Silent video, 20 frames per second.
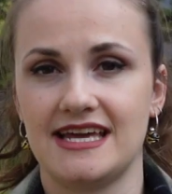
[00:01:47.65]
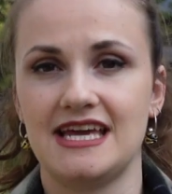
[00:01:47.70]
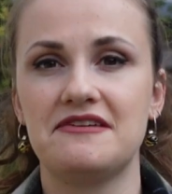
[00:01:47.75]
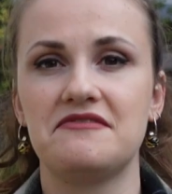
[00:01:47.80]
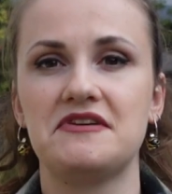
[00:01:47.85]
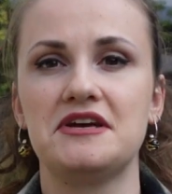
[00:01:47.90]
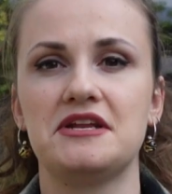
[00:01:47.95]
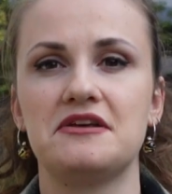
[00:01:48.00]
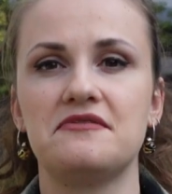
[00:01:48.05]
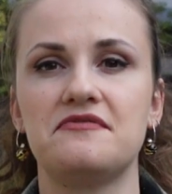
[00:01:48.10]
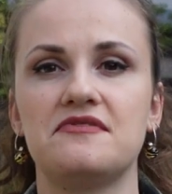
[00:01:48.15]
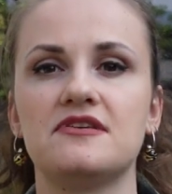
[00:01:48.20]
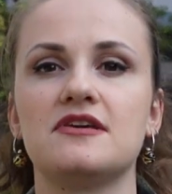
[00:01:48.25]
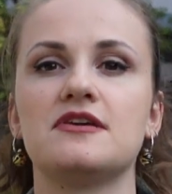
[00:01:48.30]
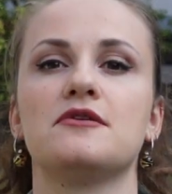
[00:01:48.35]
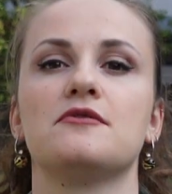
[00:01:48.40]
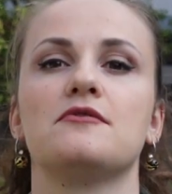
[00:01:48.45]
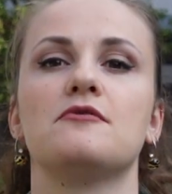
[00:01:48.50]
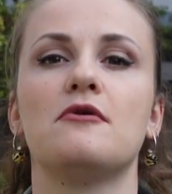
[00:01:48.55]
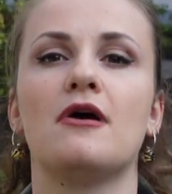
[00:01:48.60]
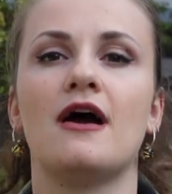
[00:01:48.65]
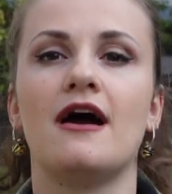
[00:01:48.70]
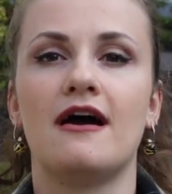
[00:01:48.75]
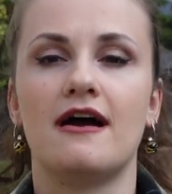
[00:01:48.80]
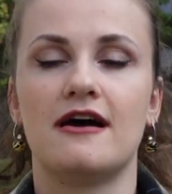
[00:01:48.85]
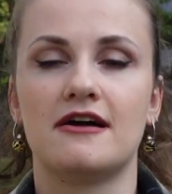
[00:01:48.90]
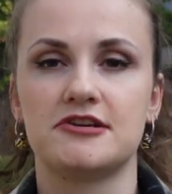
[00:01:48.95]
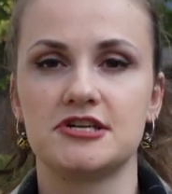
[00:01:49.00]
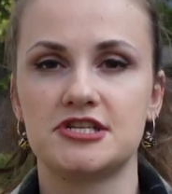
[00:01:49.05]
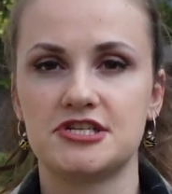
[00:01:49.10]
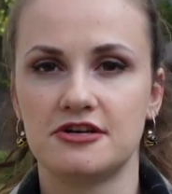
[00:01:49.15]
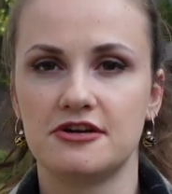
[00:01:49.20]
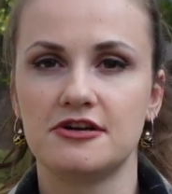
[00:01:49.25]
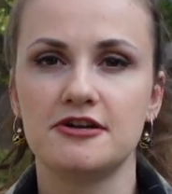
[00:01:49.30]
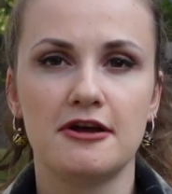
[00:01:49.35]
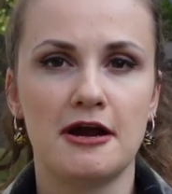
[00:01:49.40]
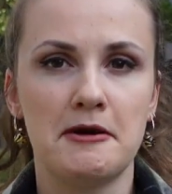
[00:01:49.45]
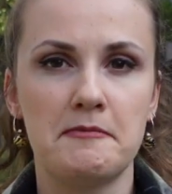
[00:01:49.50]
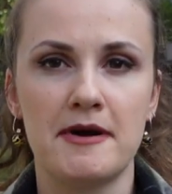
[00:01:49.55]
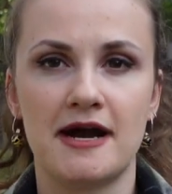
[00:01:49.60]
Even if you
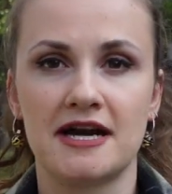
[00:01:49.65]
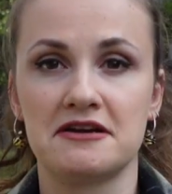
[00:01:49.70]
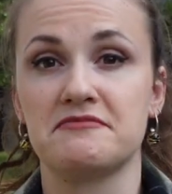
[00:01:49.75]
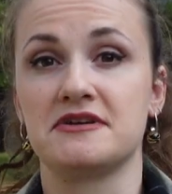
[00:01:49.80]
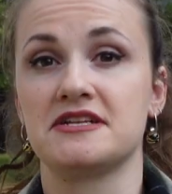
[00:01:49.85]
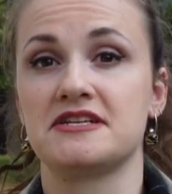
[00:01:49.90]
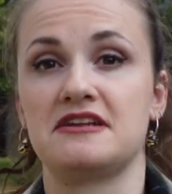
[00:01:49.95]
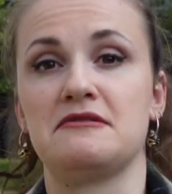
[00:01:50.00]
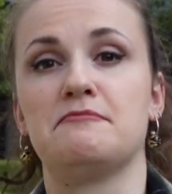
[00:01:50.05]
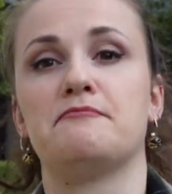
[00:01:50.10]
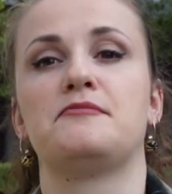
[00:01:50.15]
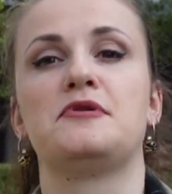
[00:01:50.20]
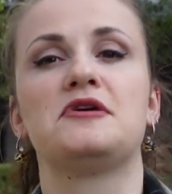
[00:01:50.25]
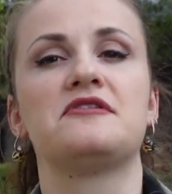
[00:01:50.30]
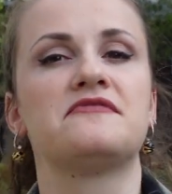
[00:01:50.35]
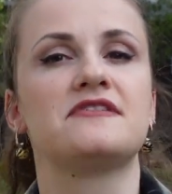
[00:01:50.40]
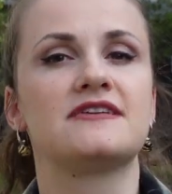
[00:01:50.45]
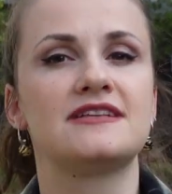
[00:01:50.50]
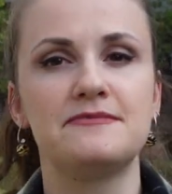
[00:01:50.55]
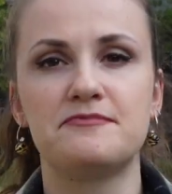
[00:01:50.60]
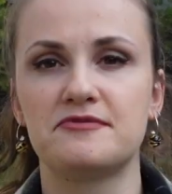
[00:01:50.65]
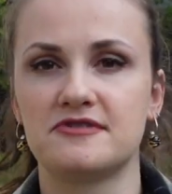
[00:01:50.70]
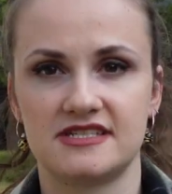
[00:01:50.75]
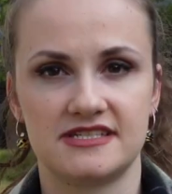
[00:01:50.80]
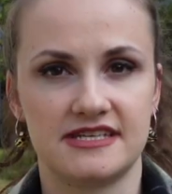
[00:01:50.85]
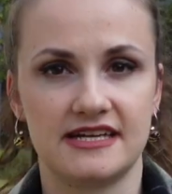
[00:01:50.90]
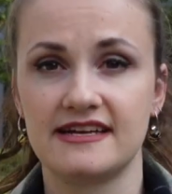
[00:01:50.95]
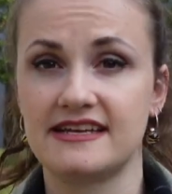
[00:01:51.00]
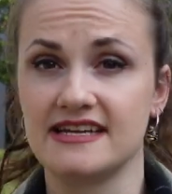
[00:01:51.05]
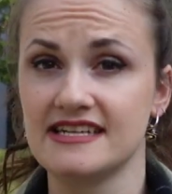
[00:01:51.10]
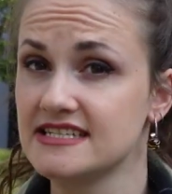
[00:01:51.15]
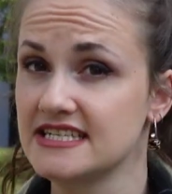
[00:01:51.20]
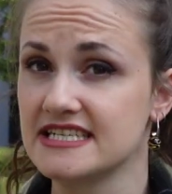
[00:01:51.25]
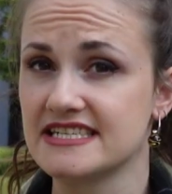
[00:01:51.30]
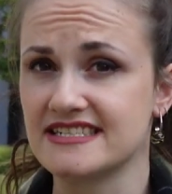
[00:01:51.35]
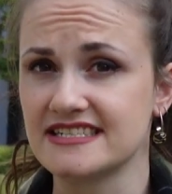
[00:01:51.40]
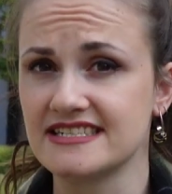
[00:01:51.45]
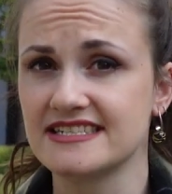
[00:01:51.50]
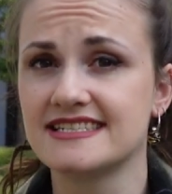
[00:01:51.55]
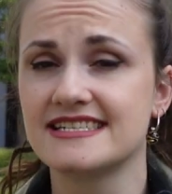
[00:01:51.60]
return your apartment in perfectly pristine
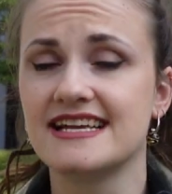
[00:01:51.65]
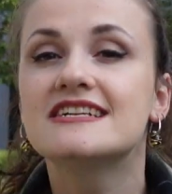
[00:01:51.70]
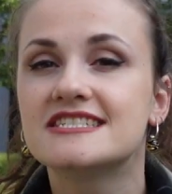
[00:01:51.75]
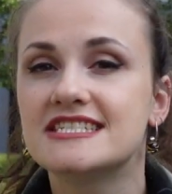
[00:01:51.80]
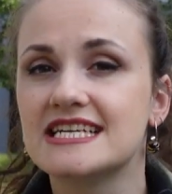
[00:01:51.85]
conditions,